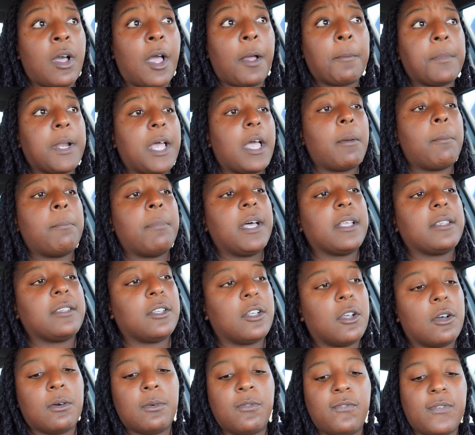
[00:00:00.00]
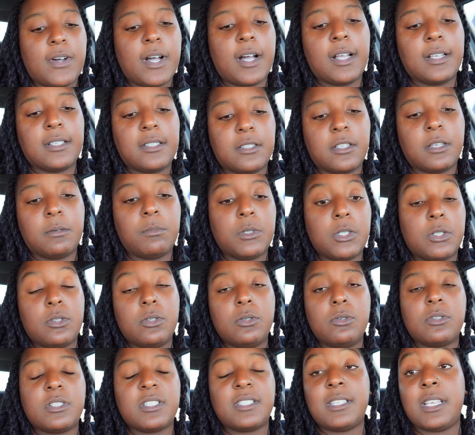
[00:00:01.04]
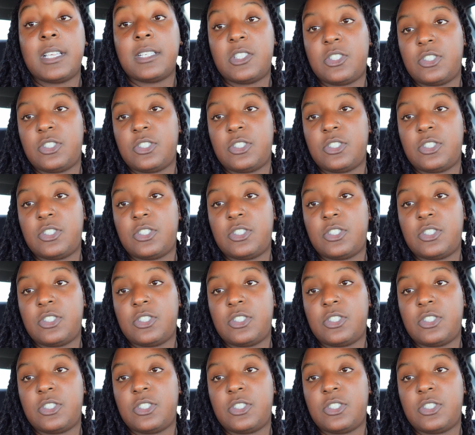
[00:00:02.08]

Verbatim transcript: I'm not about to go find something to do because that